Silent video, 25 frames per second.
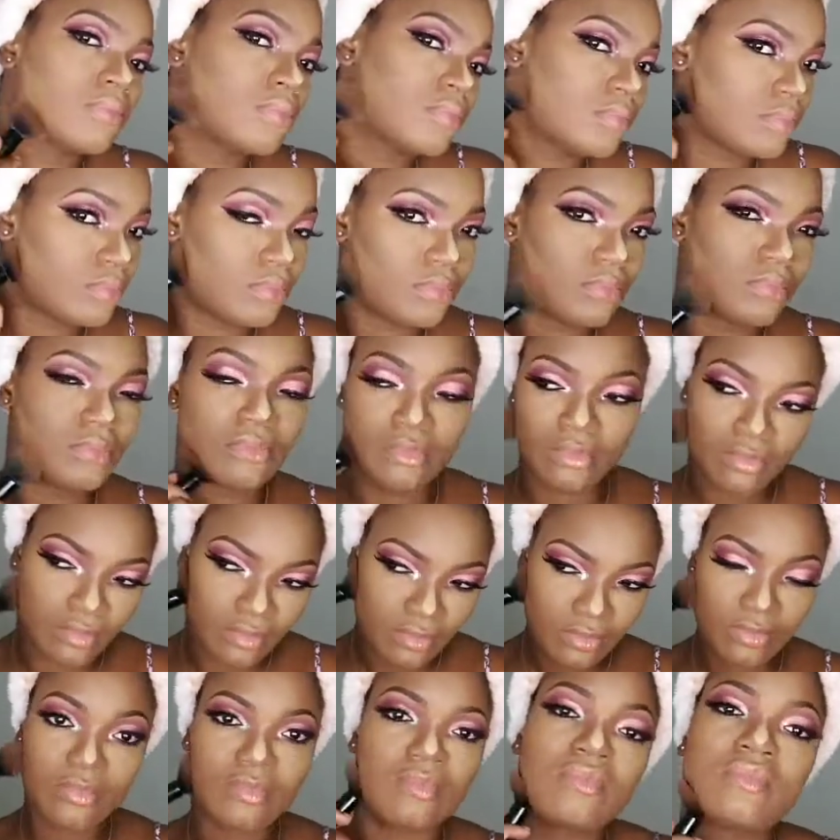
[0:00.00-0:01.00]
After
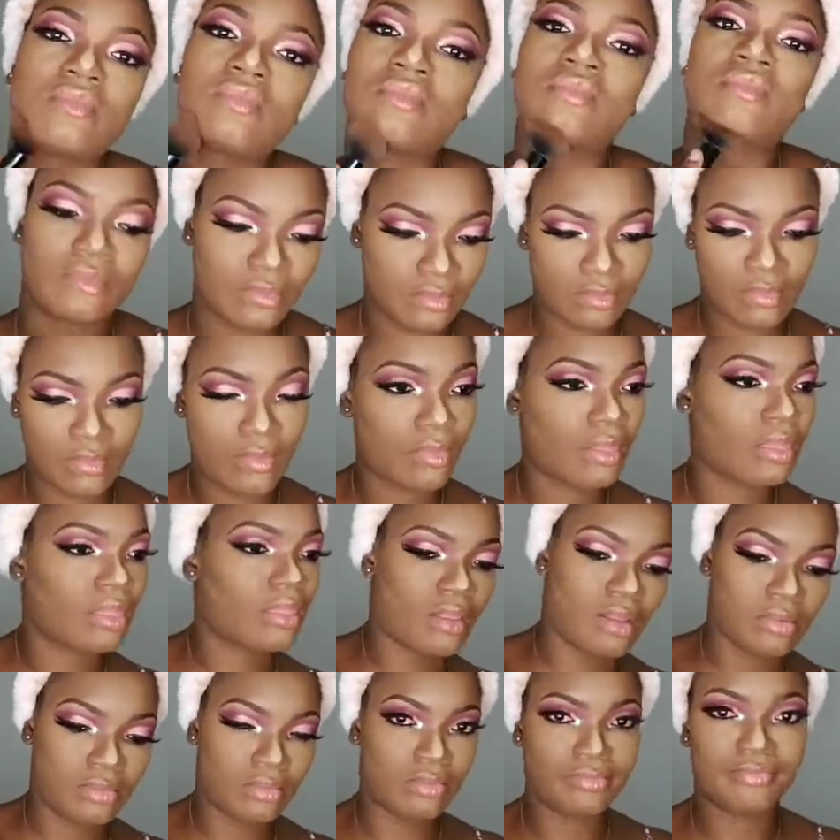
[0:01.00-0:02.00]
which I'm going to
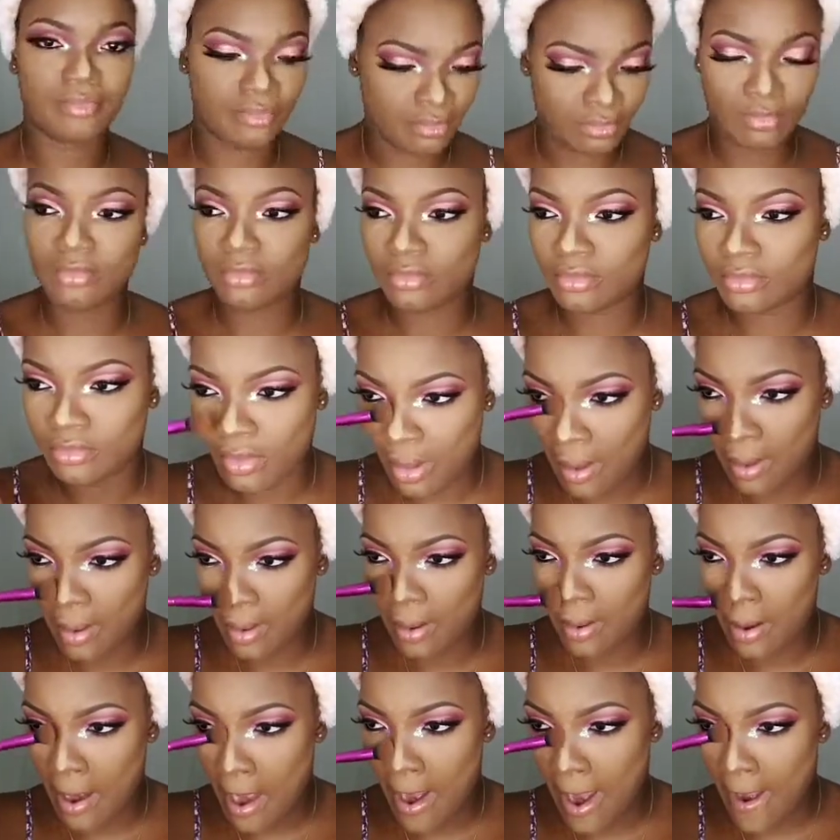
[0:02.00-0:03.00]

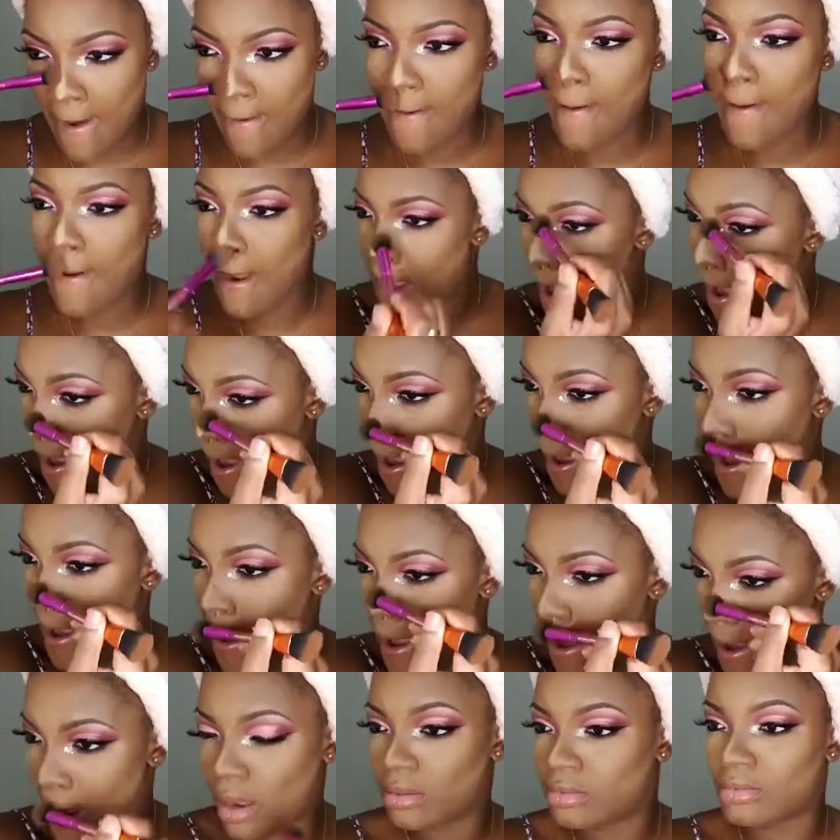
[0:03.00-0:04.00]
set my face,
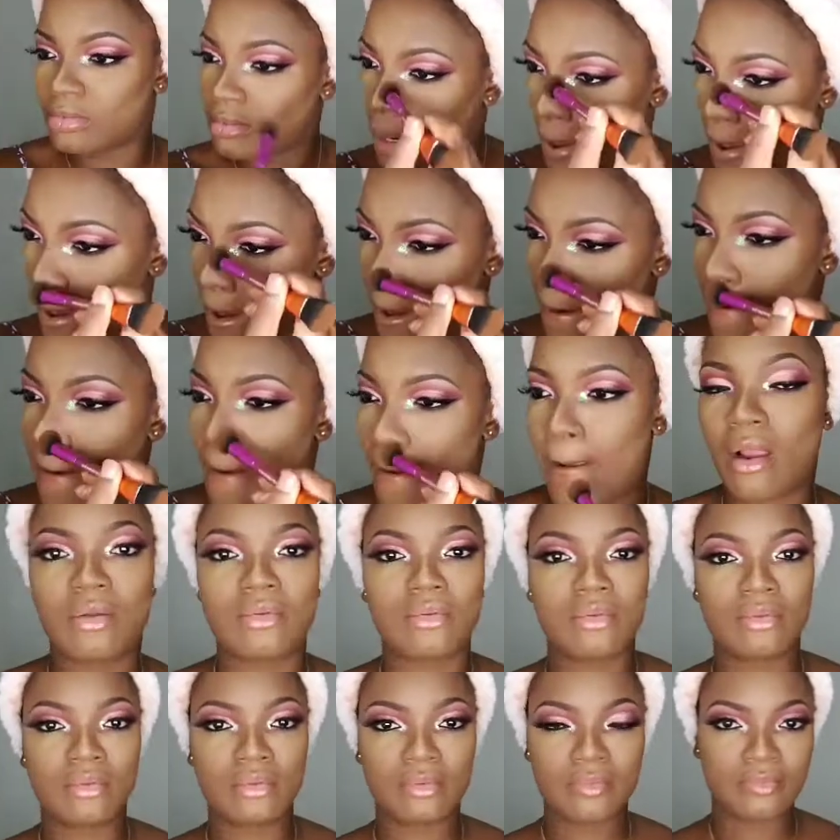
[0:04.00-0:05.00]
and I like to set my
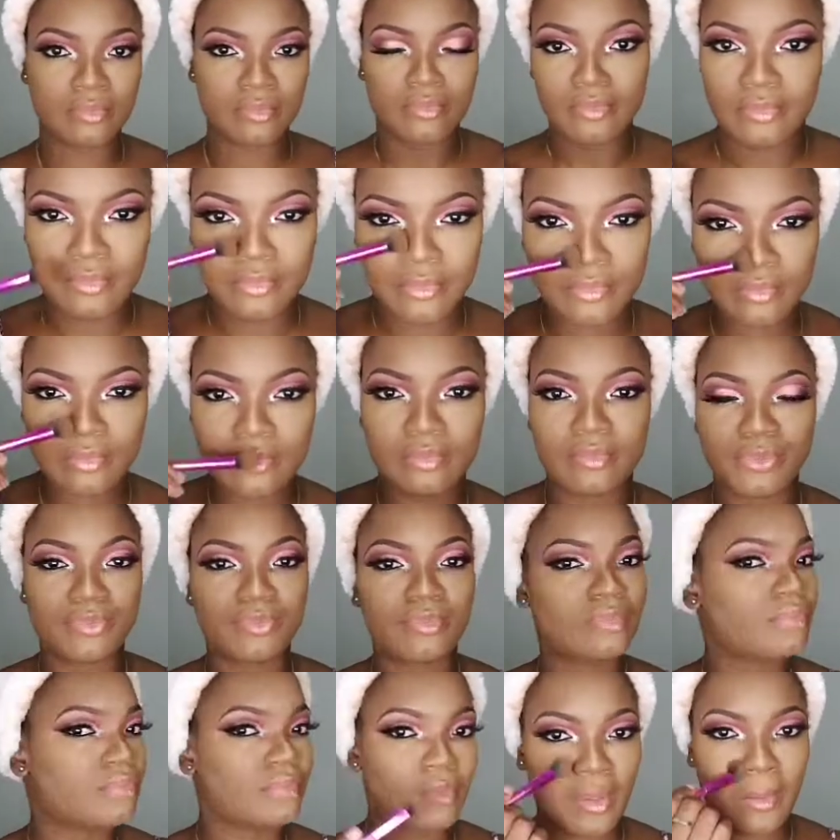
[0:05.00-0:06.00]
face
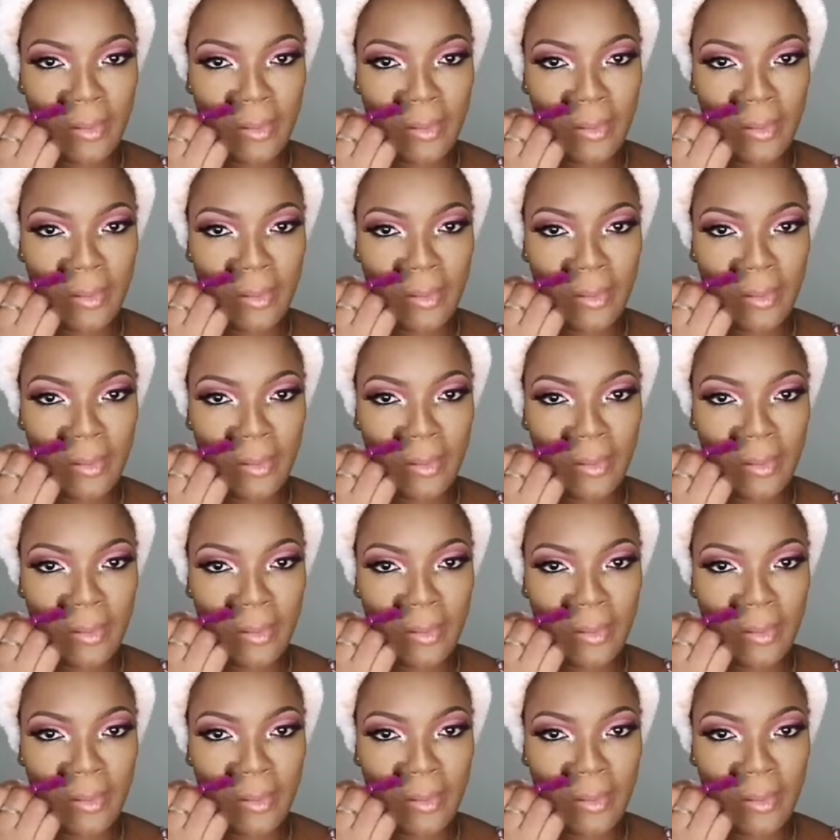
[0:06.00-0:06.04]
twice.